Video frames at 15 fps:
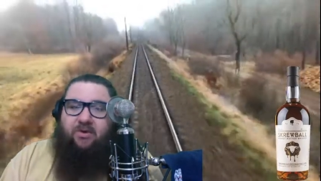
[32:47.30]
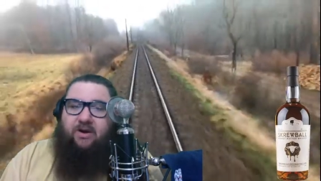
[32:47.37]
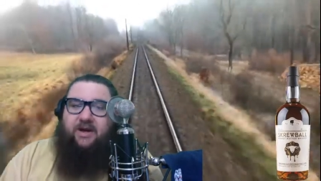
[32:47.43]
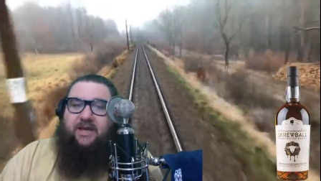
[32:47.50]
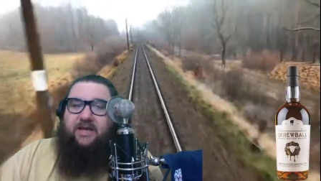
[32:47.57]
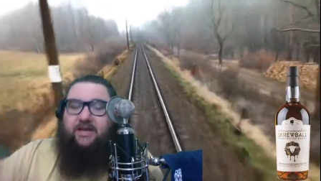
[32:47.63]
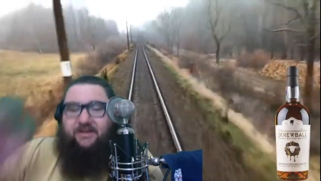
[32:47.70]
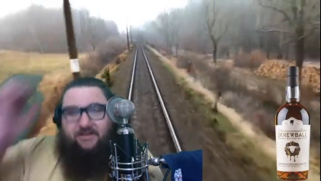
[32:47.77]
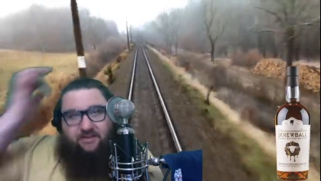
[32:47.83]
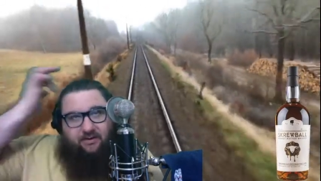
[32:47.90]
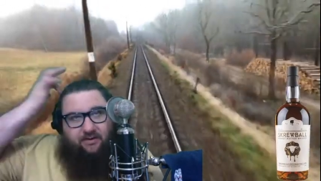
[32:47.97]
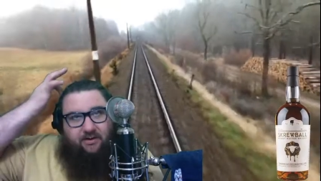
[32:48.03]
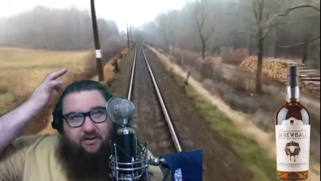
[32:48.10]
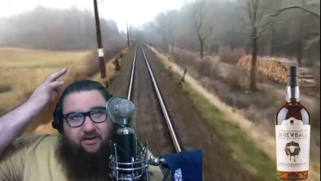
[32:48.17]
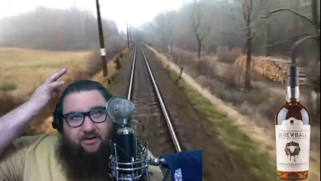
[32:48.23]
against
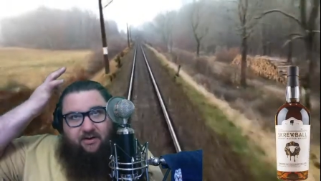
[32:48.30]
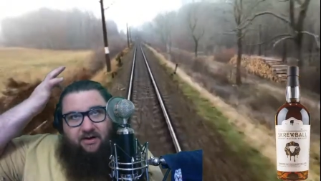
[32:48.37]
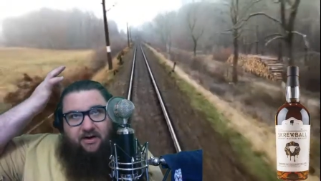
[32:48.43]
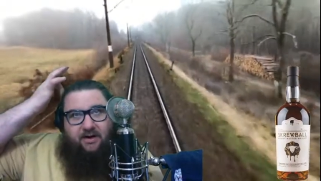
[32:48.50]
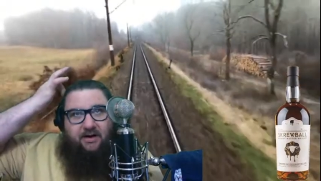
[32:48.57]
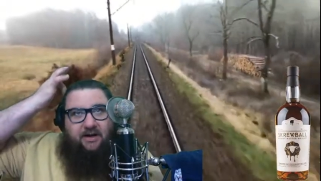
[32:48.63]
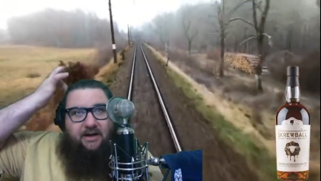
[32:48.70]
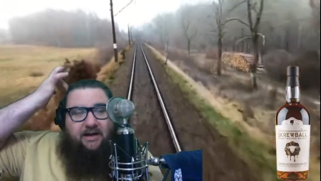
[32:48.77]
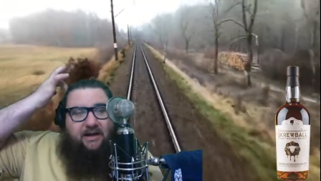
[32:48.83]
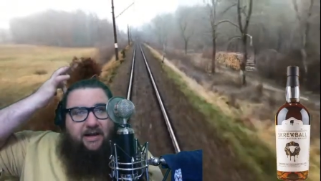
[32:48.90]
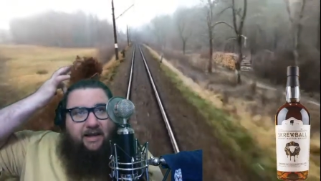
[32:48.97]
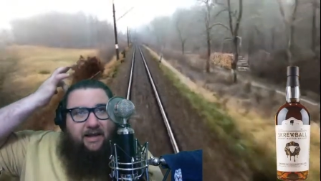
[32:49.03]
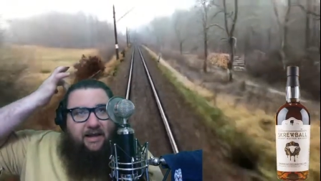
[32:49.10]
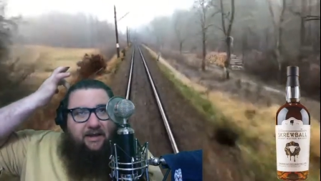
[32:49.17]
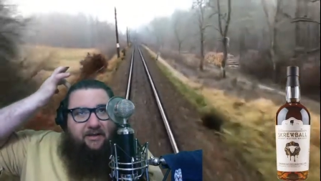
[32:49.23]
her.
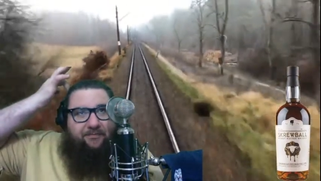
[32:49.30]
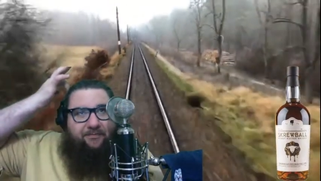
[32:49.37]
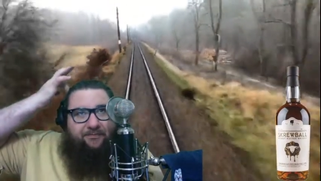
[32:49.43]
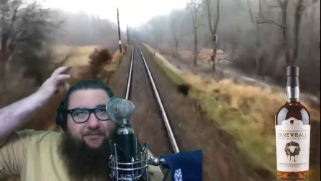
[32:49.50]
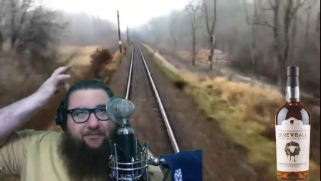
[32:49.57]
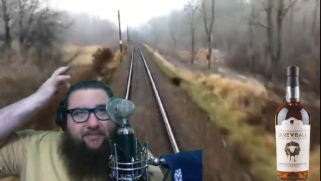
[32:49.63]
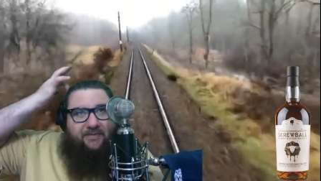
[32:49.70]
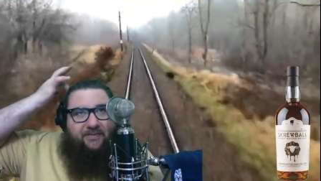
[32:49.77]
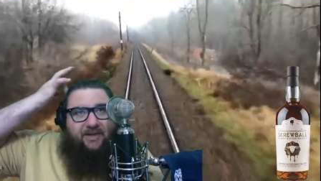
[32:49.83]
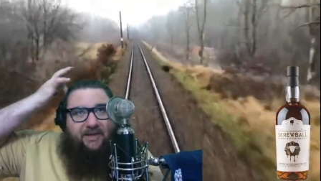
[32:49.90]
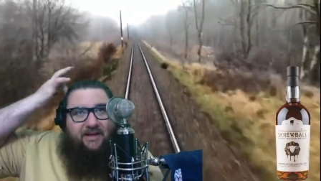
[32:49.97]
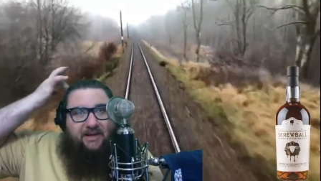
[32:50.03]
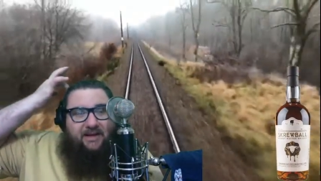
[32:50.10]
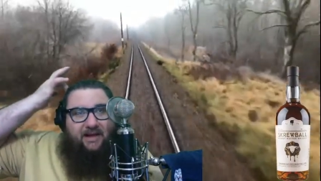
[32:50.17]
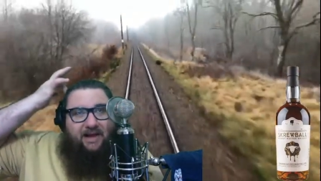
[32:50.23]
And
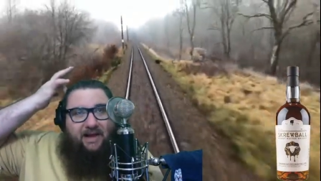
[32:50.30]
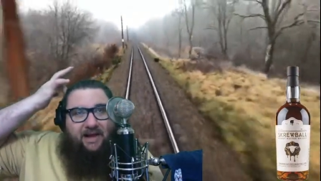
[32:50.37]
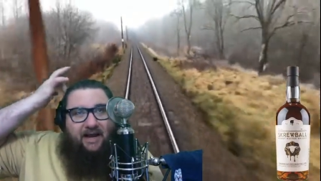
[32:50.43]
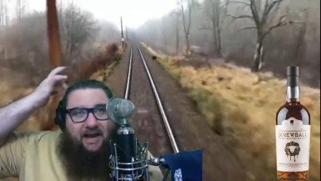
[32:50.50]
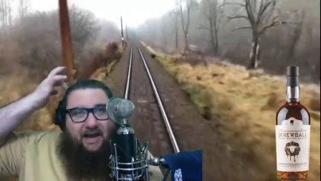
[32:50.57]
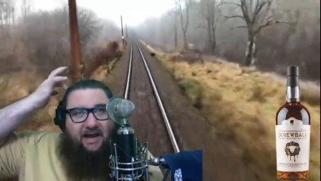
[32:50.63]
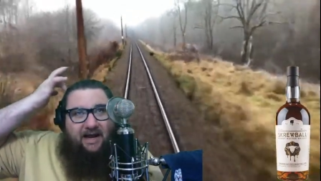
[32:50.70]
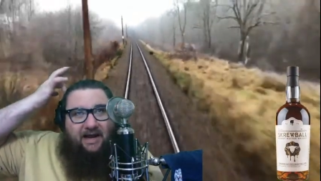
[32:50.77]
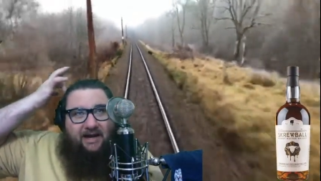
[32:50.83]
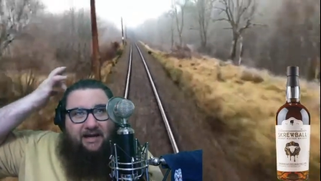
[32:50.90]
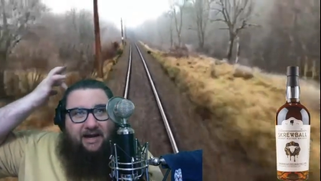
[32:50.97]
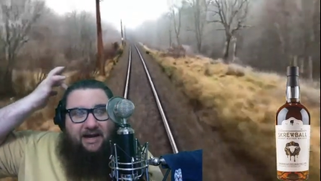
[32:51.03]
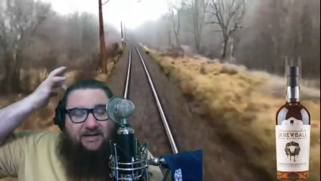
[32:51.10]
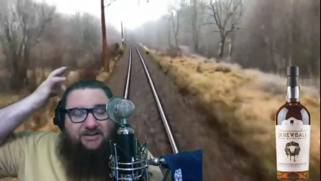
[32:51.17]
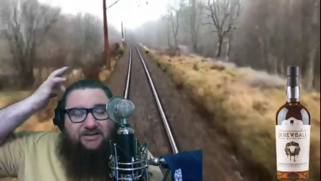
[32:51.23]

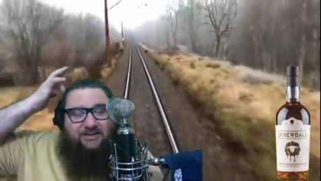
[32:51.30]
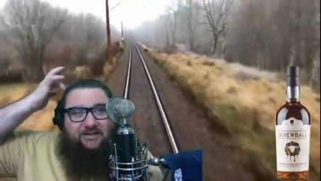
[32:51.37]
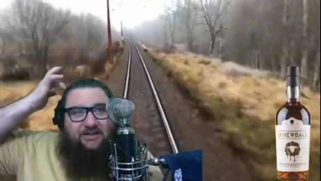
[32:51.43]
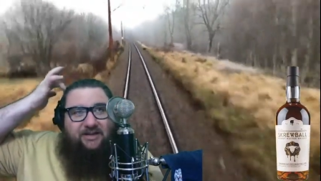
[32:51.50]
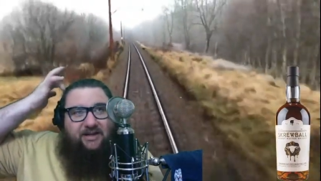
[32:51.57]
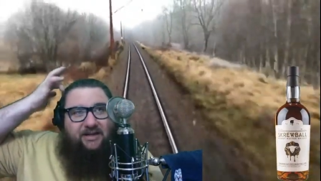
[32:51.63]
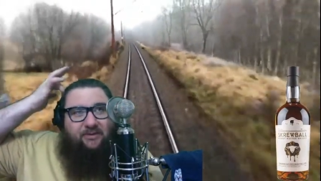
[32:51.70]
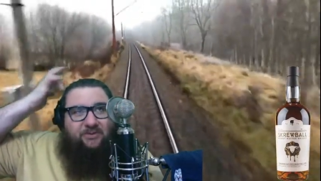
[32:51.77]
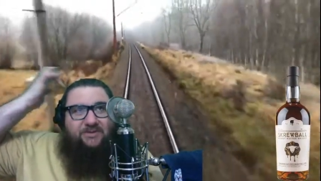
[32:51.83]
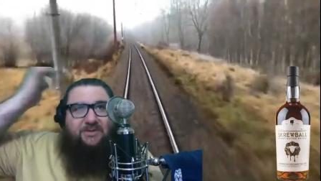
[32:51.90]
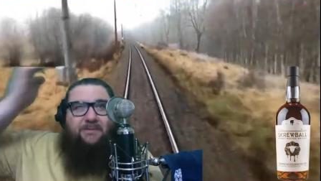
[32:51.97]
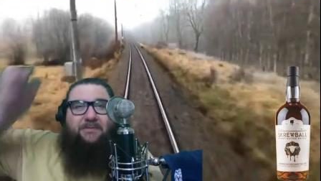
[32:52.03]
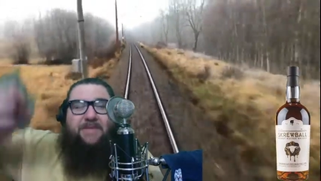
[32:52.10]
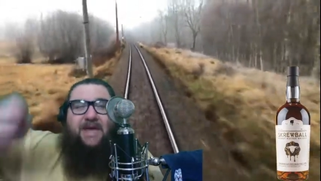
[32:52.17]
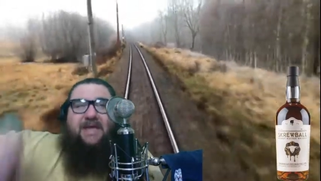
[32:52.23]
I just, it was
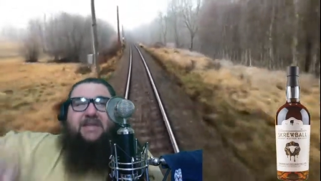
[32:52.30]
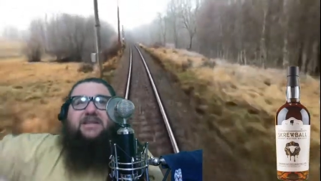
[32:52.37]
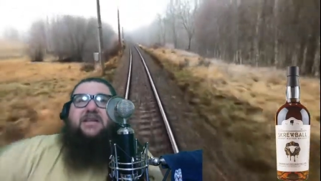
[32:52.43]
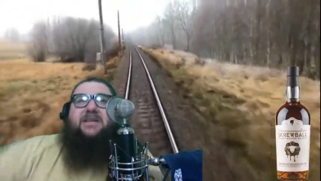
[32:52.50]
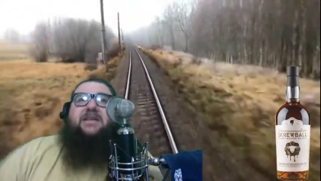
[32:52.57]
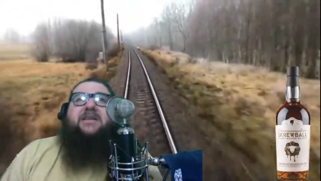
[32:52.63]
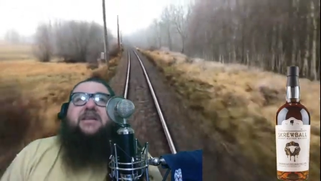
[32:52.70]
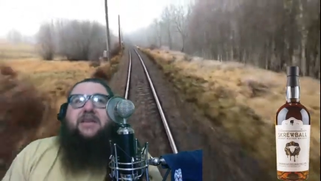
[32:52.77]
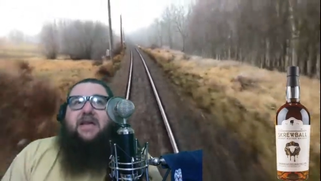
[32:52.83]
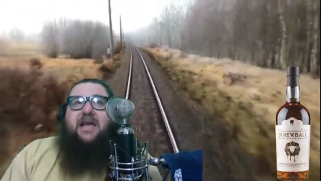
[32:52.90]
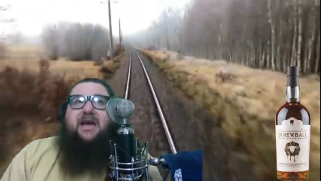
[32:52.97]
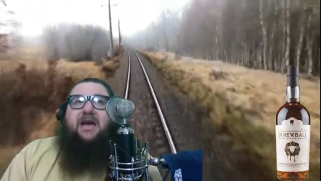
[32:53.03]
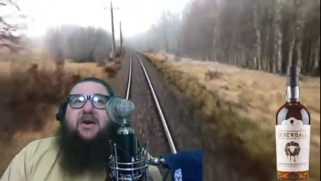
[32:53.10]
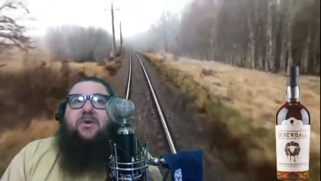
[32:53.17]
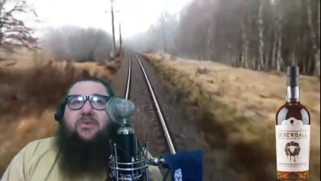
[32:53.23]
amazing
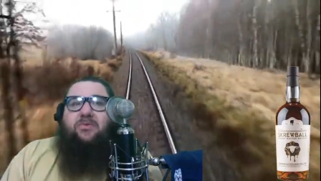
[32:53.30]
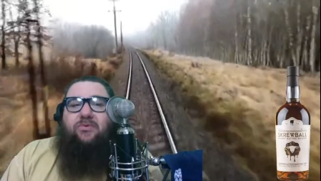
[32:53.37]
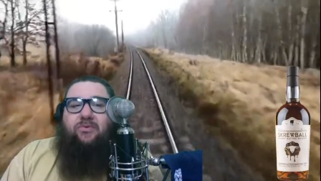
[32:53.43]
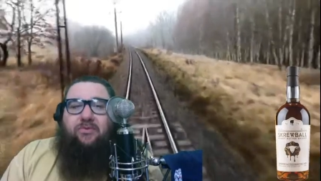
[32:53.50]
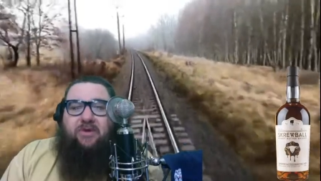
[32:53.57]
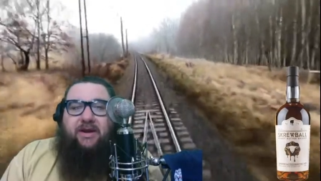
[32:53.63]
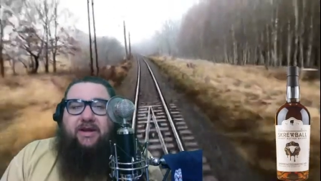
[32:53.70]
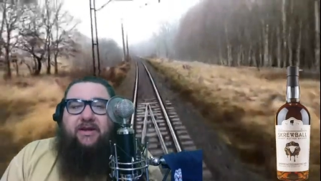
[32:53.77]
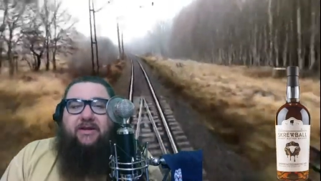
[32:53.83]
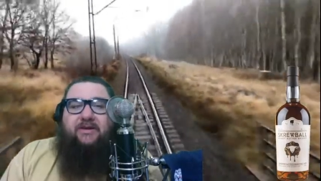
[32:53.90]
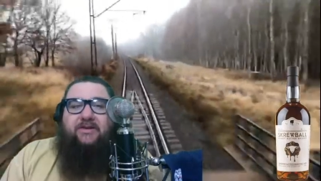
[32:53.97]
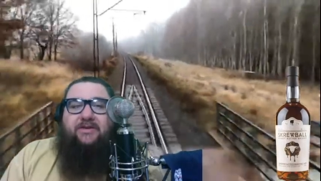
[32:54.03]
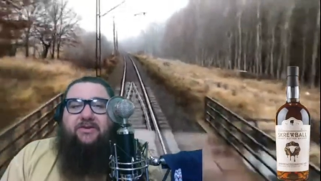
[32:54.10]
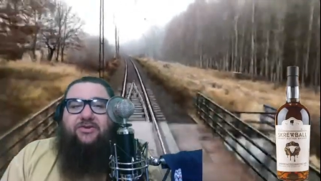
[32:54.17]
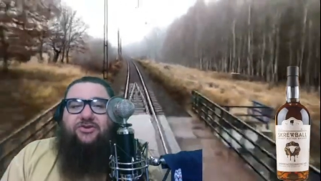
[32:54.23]
how great
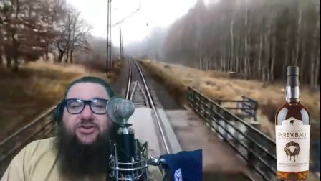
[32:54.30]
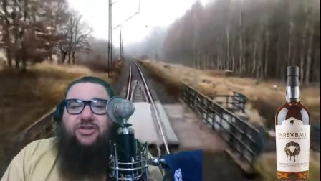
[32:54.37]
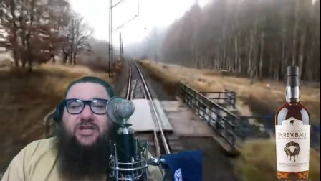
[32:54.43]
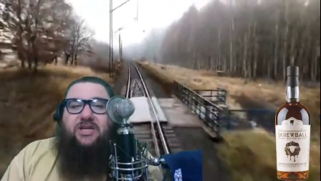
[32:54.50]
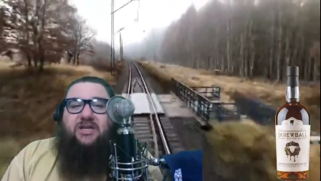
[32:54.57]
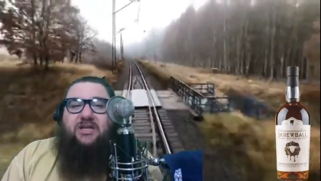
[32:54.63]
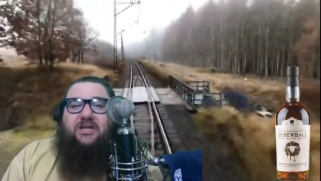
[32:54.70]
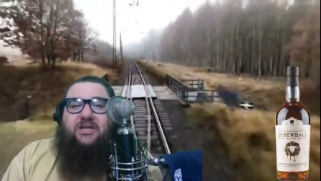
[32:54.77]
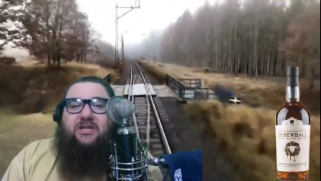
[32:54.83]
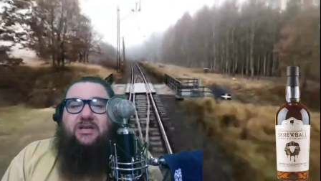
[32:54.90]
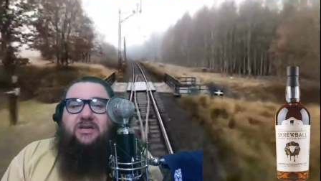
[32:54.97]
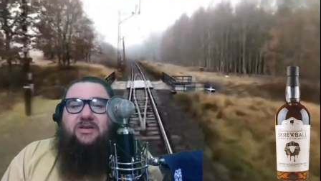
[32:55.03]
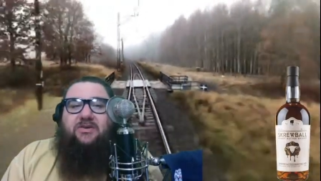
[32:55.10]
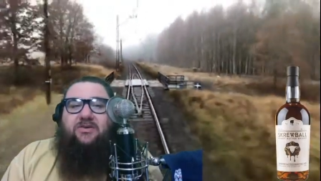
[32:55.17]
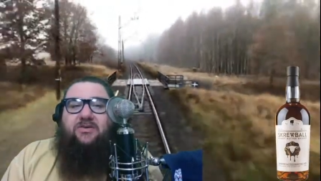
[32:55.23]

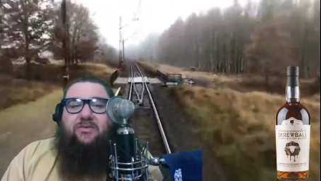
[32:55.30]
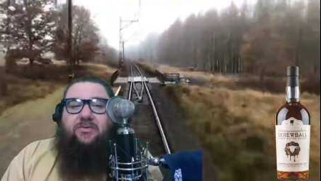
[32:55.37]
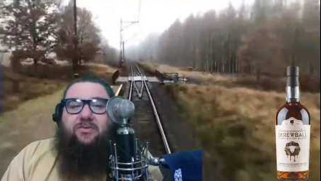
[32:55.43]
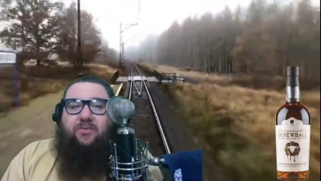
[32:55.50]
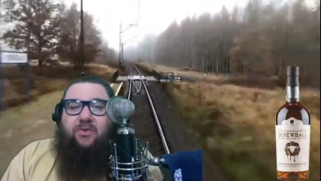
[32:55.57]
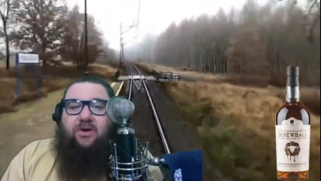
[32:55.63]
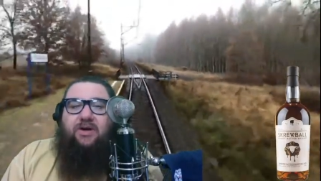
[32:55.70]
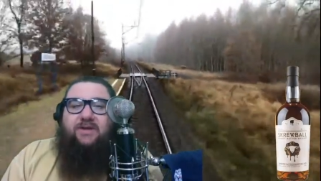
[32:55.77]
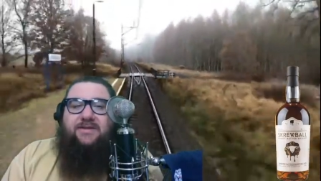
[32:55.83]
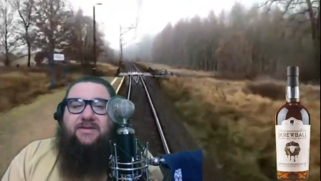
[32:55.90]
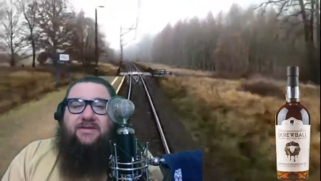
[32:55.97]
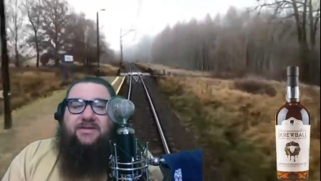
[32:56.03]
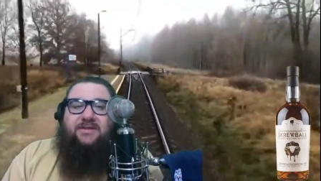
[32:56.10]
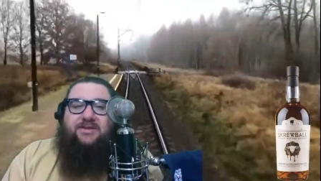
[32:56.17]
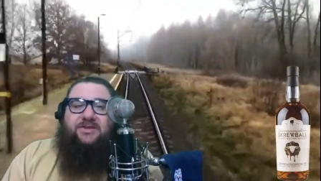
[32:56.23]
she was
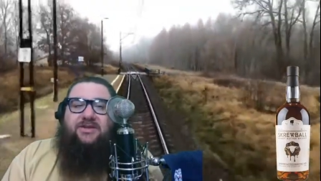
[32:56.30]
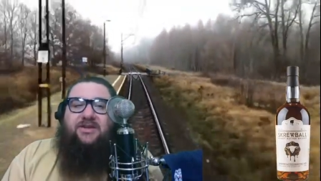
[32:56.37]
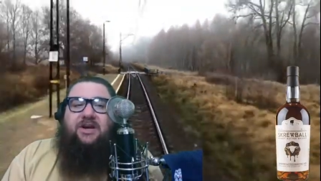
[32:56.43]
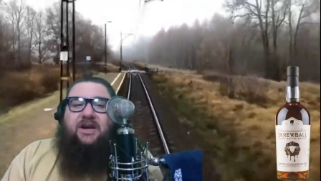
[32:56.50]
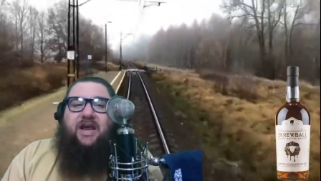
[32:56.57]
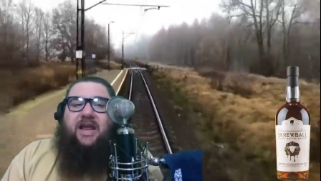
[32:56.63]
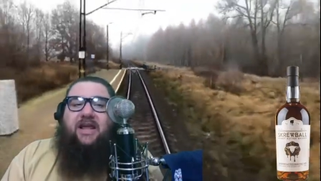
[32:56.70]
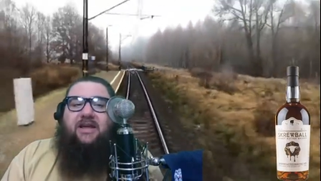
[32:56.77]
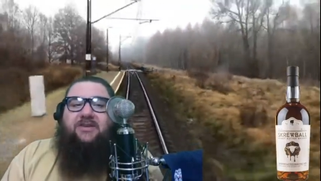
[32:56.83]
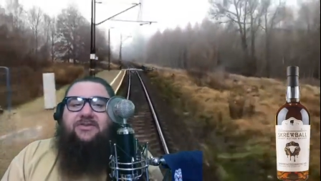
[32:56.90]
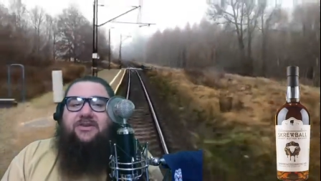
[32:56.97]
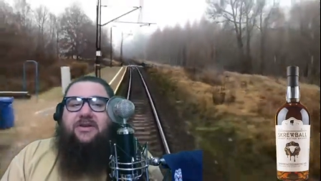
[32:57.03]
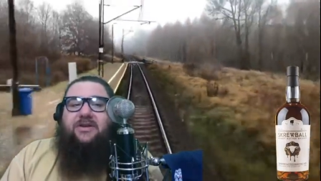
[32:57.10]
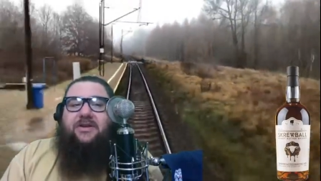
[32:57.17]
at such a young age.